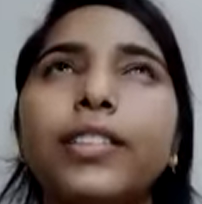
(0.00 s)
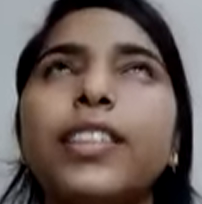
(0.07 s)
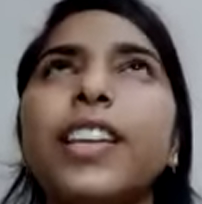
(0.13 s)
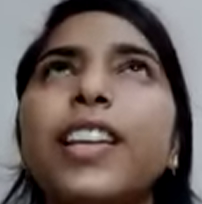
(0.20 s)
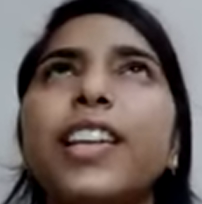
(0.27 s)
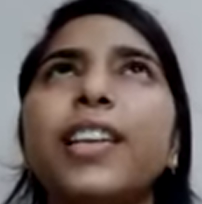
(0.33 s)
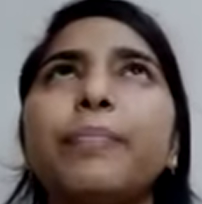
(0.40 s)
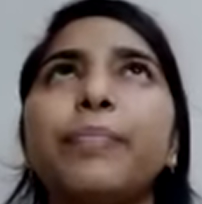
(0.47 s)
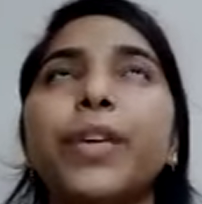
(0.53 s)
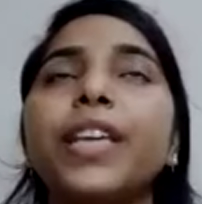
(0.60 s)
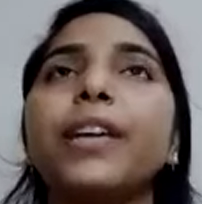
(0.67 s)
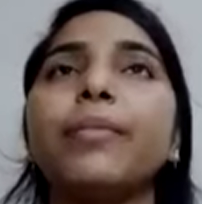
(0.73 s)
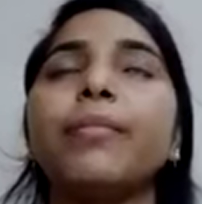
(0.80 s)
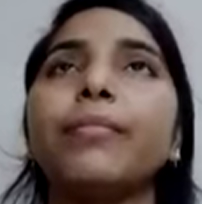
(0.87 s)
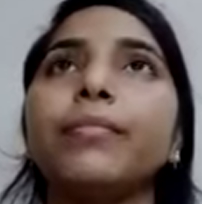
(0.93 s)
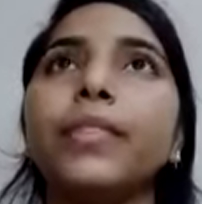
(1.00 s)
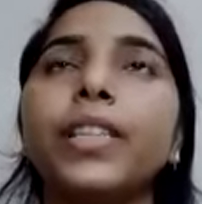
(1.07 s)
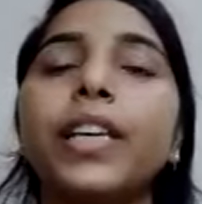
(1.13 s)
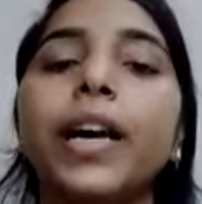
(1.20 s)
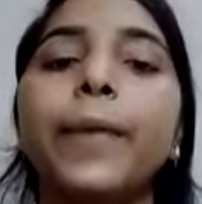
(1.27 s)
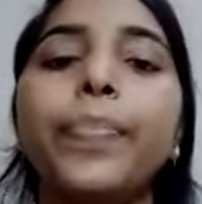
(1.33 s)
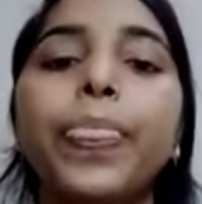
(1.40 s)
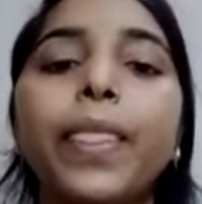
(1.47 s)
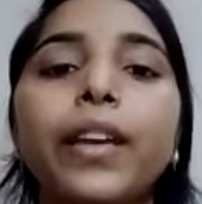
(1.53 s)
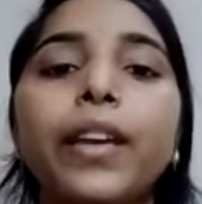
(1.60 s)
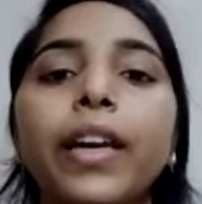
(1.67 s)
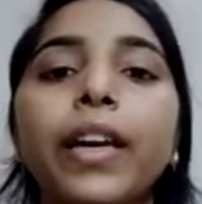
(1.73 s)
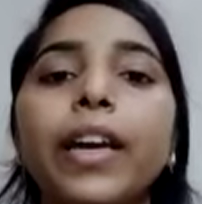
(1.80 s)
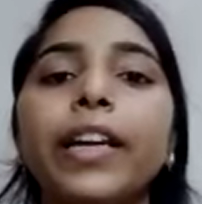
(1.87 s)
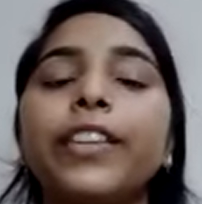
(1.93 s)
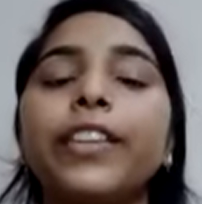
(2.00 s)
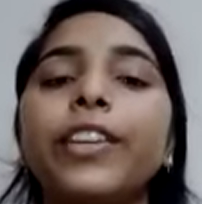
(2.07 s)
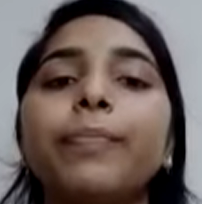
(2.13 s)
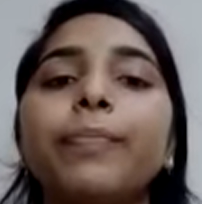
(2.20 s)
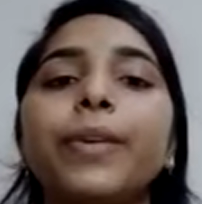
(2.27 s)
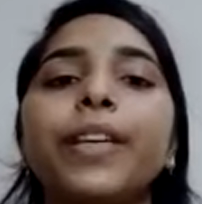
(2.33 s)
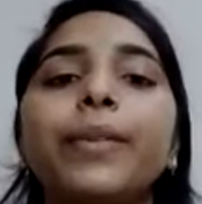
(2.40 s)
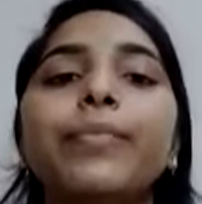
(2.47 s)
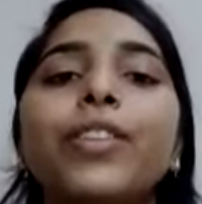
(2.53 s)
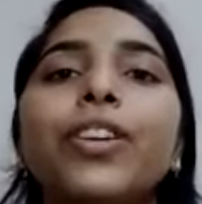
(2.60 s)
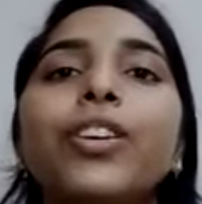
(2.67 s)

3 p.m. Yeah, at 3 p.m.